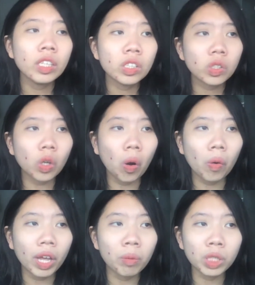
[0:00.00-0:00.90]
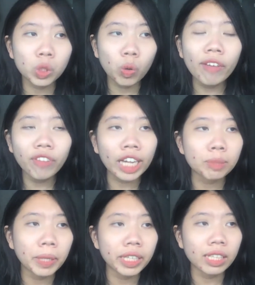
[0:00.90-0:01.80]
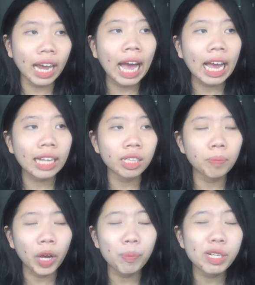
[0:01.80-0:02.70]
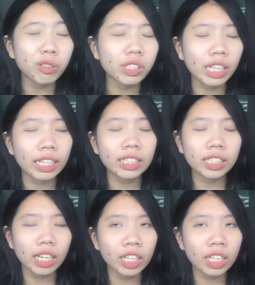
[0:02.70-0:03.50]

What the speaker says: so it was quite fast-paced. Like I had the biomedical science